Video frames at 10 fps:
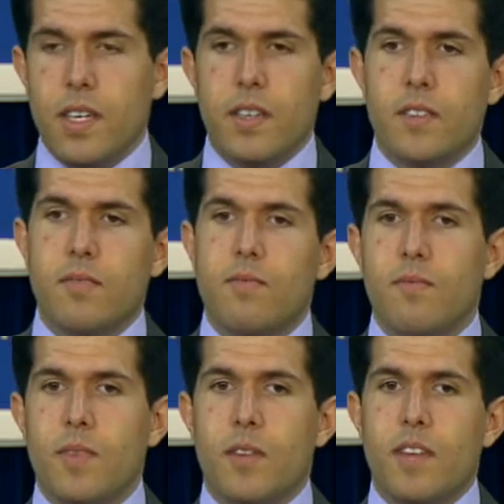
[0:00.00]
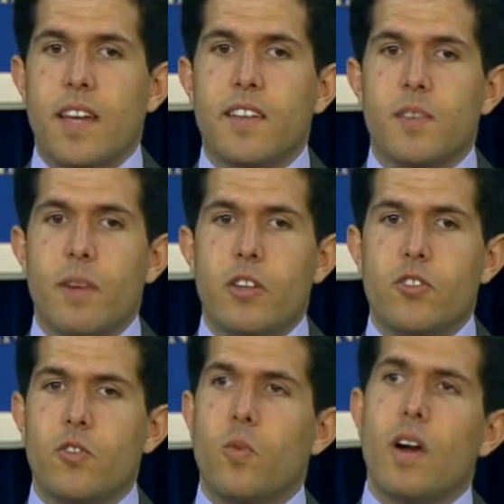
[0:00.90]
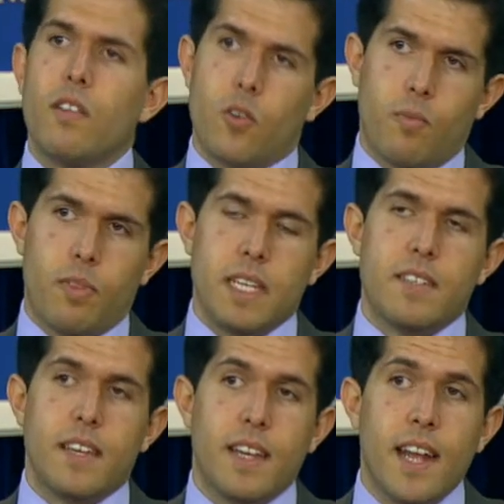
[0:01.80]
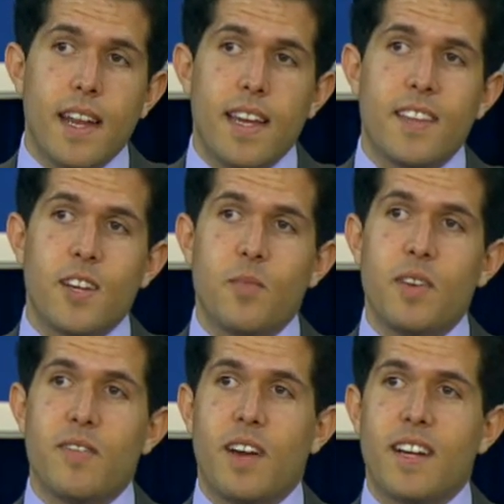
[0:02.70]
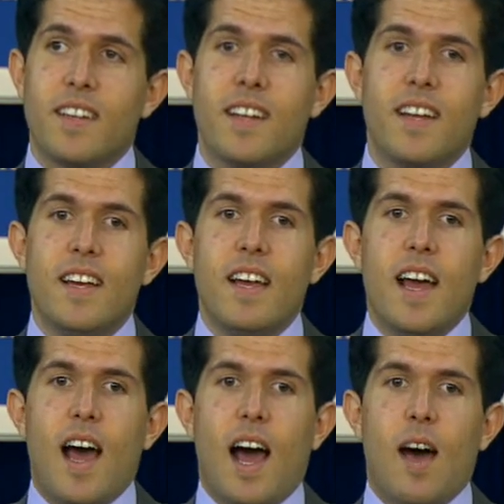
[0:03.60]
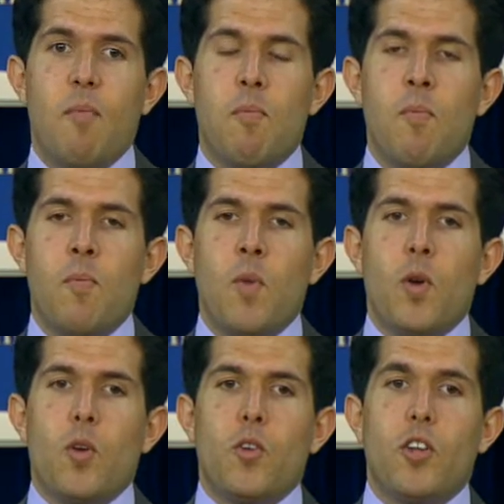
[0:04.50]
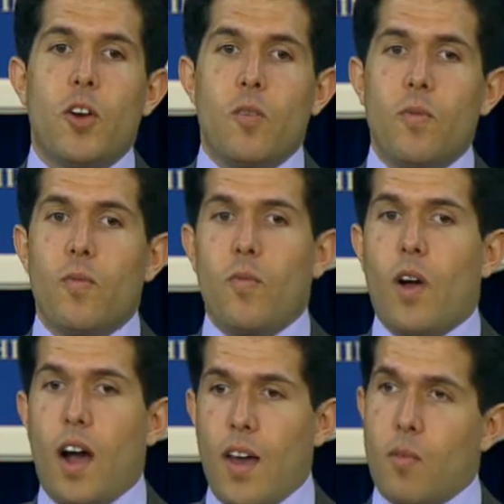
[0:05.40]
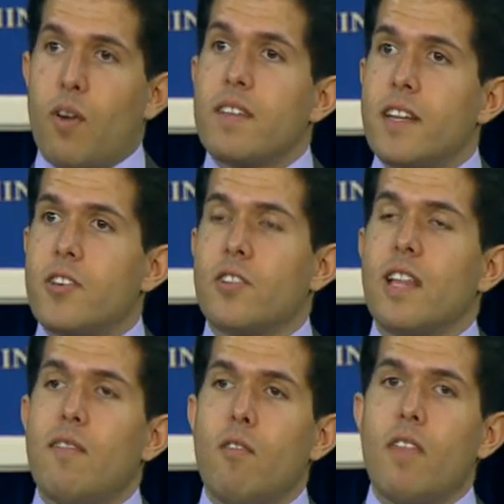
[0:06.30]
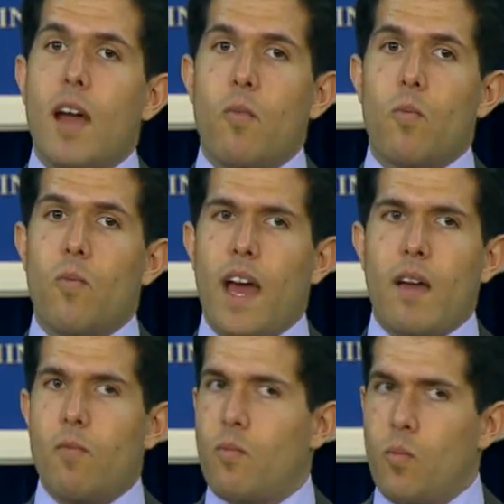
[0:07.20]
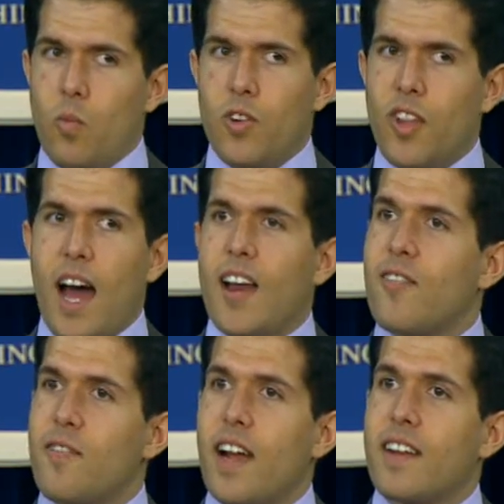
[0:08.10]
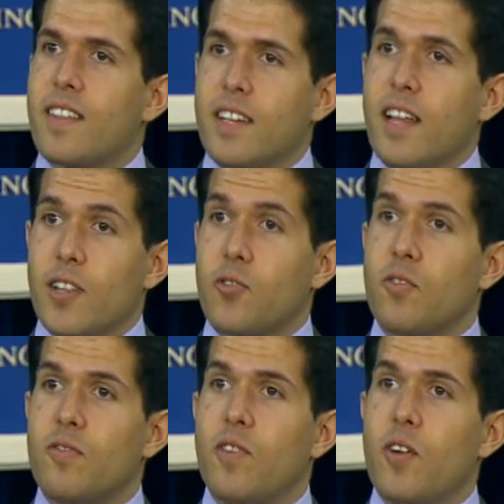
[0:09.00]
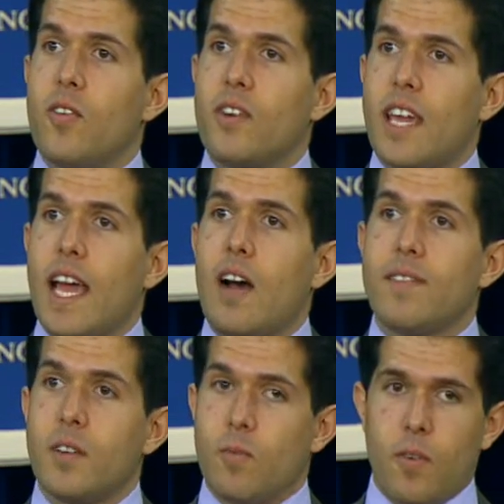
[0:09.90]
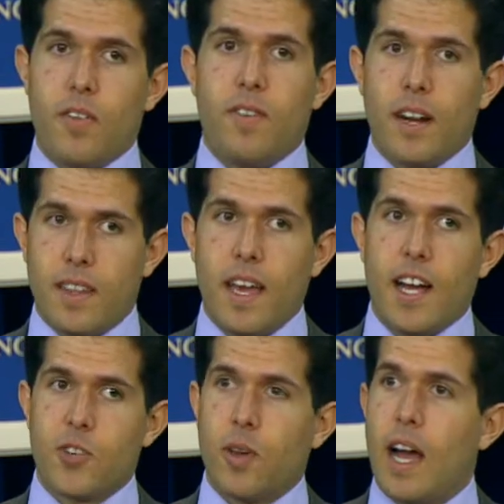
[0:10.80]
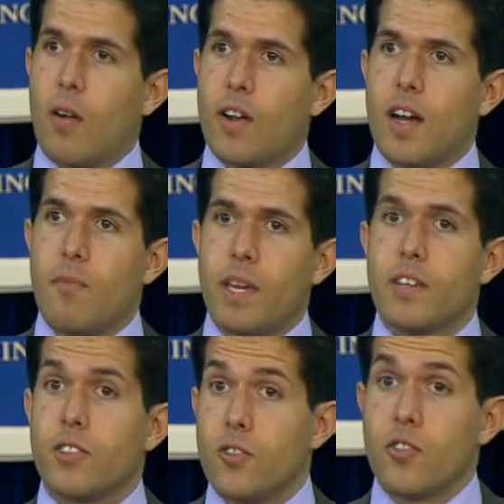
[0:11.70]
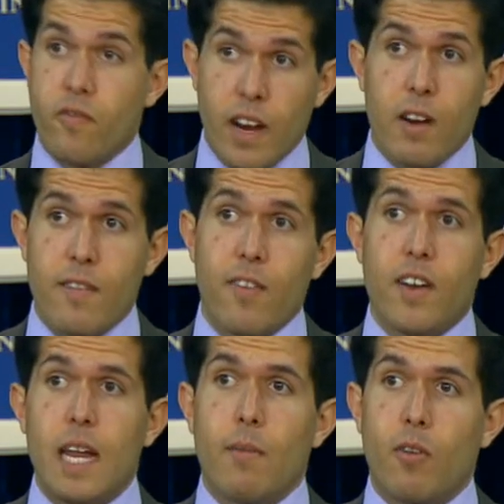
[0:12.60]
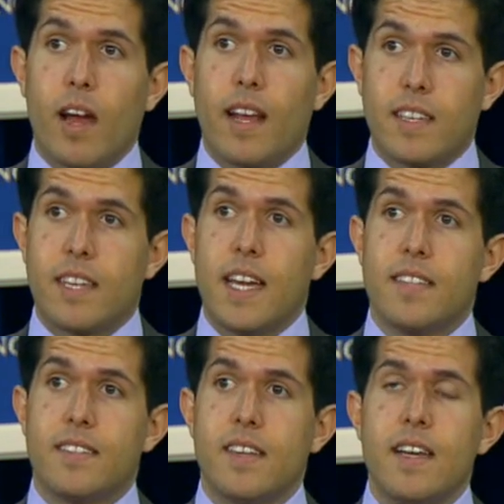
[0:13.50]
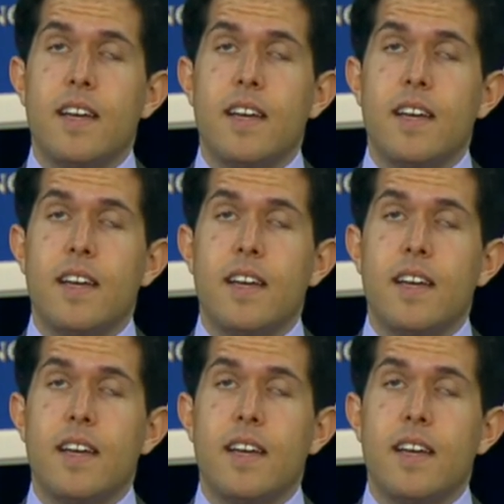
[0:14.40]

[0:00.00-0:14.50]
you know, taking some measures as well. There are places in Connecticut that could be affected. You know, on the presidential level, that will not affect the electoral vote count. It won't affect the actual outcome because those are very, very Democratic states.